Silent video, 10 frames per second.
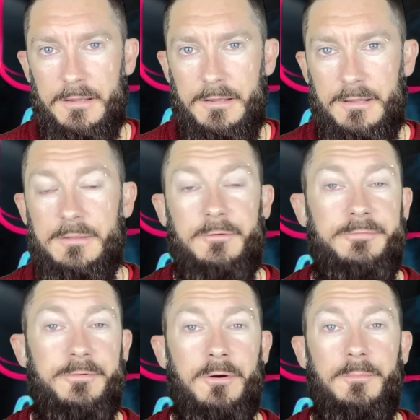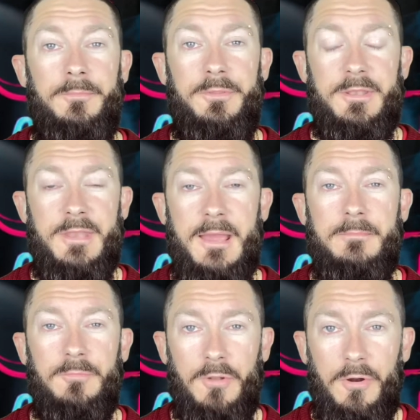In the film, the
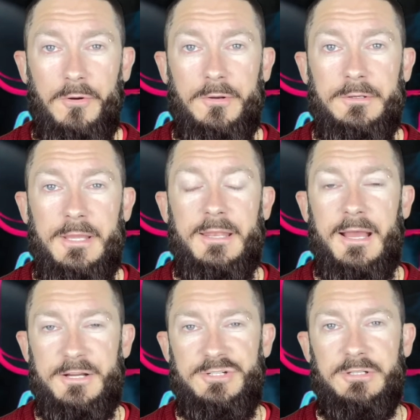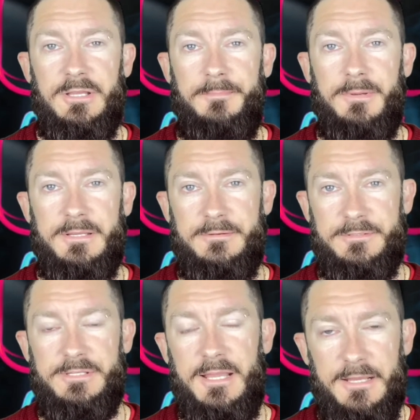name Lauren can actually be
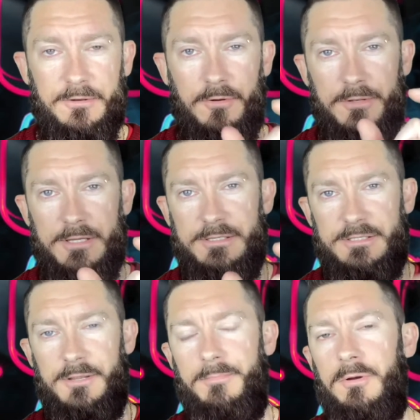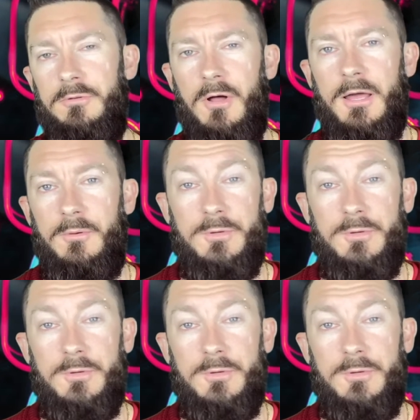seen on his Zippo lighter,